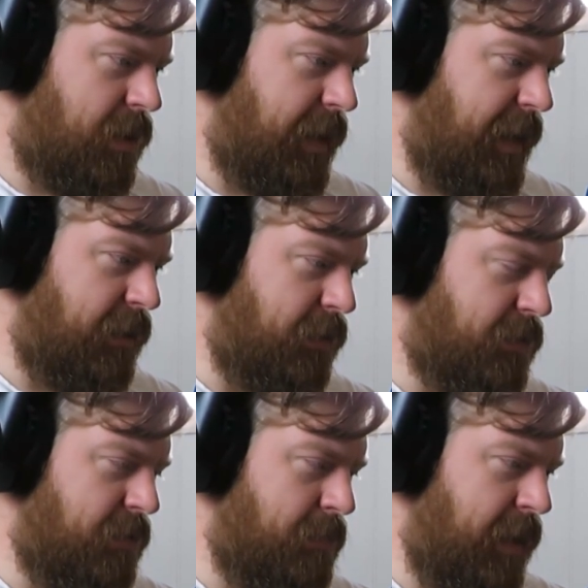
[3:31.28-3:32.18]
That
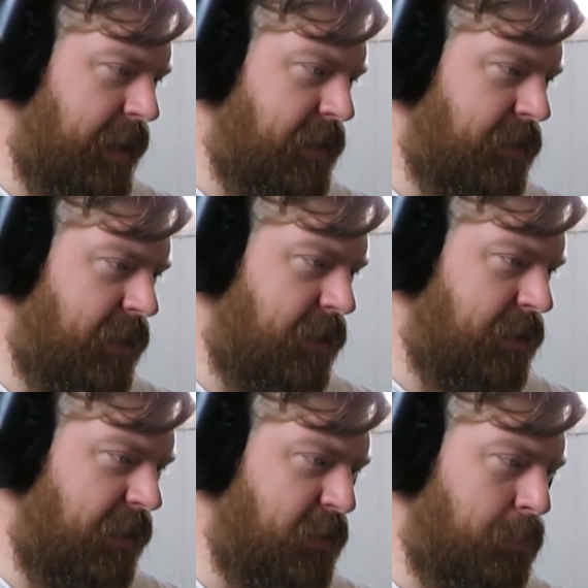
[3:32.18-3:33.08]
looks amazing.
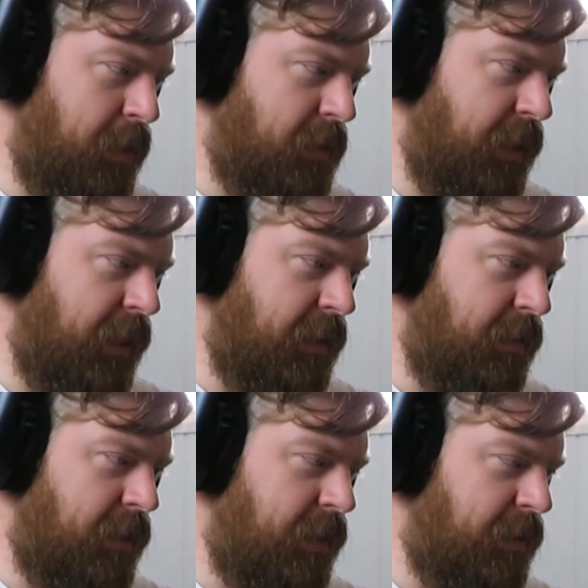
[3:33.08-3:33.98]
Lovely building
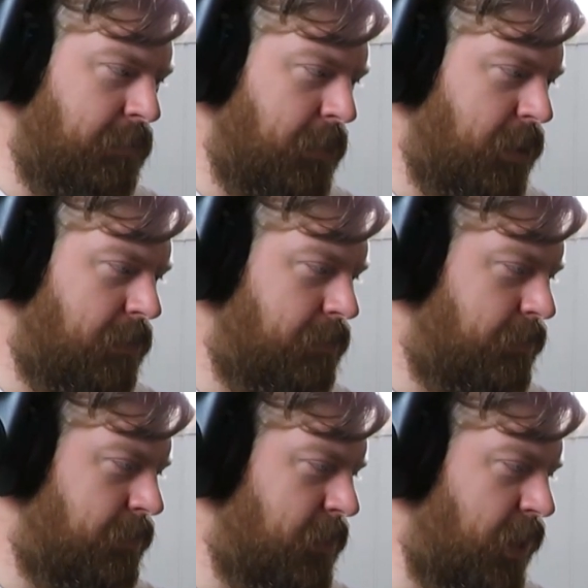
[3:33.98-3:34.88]
in
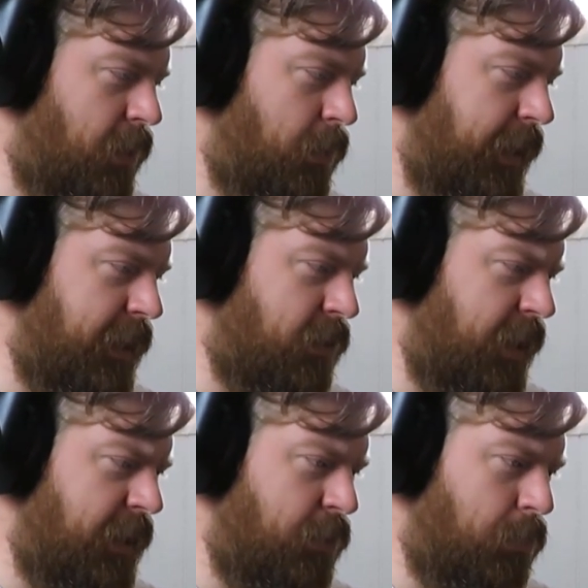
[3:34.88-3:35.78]
go away
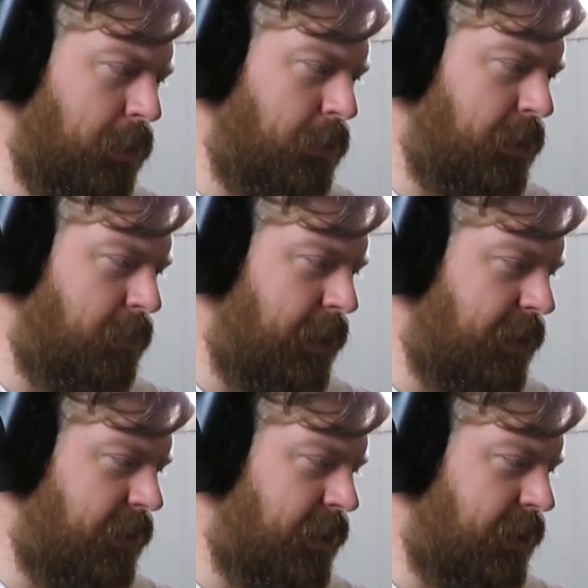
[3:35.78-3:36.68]
green or blue in the
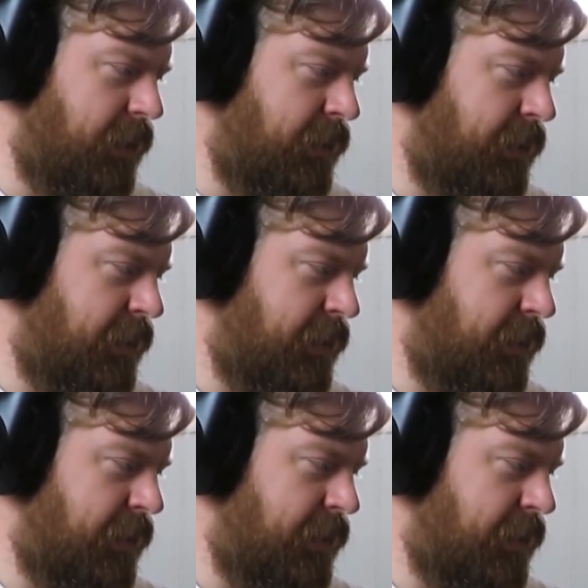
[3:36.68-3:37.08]
background there.